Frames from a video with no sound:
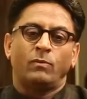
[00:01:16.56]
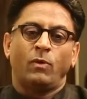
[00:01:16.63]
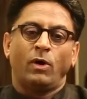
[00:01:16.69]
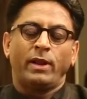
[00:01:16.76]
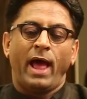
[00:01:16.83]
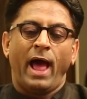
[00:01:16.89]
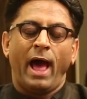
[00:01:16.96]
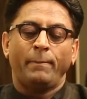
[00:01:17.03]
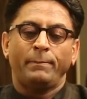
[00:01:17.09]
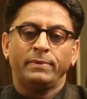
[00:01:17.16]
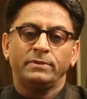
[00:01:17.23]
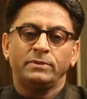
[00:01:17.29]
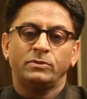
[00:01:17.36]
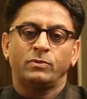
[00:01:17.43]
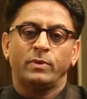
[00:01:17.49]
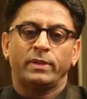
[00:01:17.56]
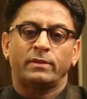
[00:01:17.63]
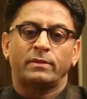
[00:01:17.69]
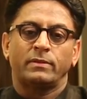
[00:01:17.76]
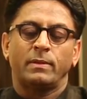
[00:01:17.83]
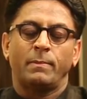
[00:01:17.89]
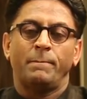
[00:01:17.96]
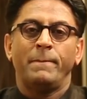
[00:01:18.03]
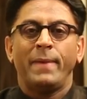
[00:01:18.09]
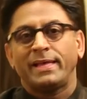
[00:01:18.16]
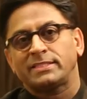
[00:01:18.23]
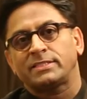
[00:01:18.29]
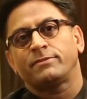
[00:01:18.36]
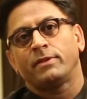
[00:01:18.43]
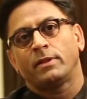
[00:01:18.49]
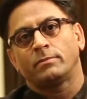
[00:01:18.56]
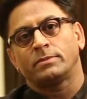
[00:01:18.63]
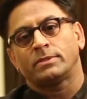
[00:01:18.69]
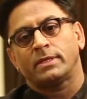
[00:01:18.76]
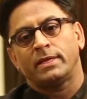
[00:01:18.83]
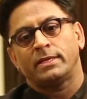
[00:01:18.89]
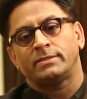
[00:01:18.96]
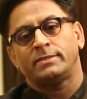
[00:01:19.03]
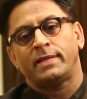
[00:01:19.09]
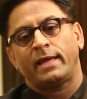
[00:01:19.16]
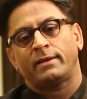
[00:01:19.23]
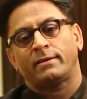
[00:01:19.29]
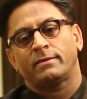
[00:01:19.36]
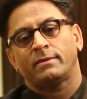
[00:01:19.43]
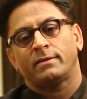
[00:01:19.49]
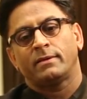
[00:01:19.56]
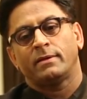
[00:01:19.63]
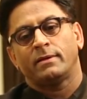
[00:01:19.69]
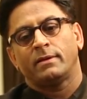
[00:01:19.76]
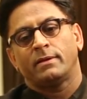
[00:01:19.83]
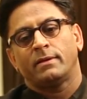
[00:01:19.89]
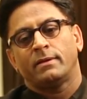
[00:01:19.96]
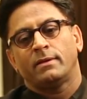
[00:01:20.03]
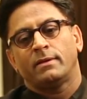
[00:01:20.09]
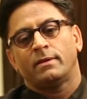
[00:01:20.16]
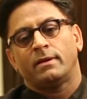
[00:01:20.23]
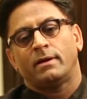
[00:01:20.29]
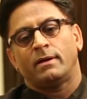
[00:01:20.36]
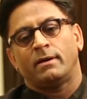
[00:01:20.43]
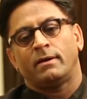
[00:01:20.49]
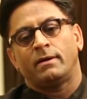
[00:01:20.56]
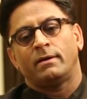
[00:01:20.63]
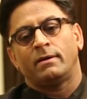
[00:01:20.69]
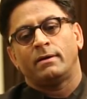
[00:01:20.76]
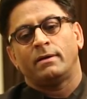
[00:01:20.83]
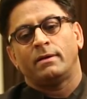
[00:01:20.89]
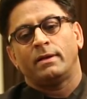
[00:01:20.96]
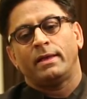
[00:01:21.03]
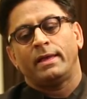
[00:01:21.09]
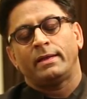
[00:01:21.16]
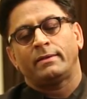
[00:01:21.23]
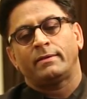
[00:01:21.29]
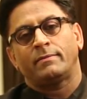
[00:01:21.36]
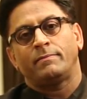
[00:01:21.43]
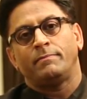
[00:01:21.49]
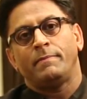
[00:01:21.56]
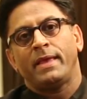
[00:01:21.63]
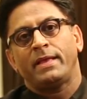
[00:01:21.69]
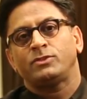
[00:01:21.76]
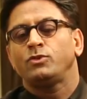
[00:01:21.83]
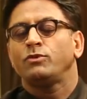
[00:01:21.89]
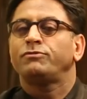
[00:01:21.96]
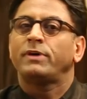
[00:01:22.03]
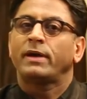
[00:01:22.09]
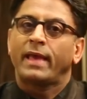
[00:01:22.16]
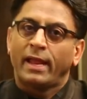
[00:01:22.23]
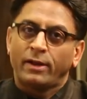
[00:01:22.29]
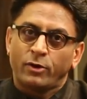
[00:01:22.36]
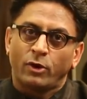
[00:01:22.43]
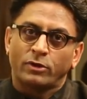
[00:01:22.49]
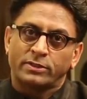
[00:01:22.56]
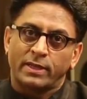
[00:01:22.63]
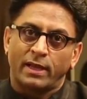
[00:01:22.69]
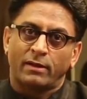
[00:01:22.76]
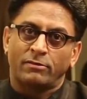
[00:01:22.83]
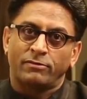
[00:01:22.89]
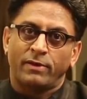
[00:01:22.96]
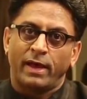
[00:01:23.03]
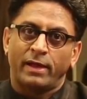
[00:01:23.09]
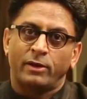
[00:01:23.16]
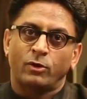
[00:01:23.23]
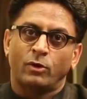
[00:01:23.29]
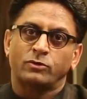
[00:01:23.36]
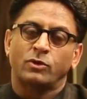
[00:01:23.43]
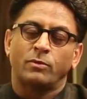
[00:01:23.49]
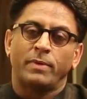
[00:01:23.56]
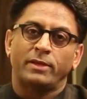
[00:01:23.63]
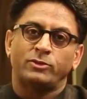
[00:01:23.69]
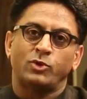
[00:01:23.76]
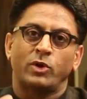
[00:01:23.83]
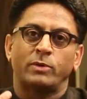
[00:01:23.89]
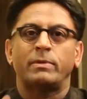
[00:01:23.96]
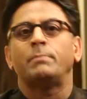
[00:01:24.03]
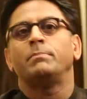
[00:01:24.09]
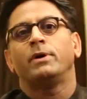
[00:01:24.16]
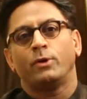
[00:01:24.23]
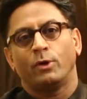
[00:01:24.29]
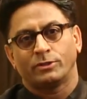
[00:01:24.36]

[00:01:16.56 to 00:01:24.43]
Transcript: What happens with the best films is that uh, it makes you forget yourself, and it also makes you remember